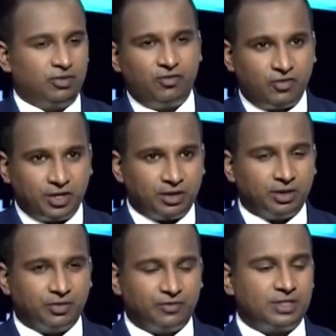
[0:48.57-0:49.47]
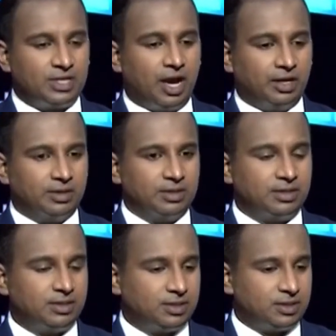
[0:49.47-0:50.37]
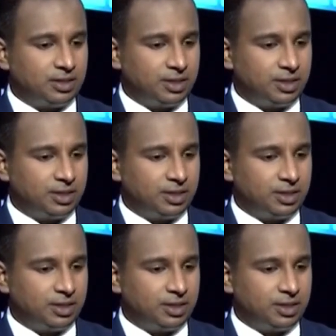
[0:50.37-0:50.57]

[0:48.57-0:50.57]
the field of science,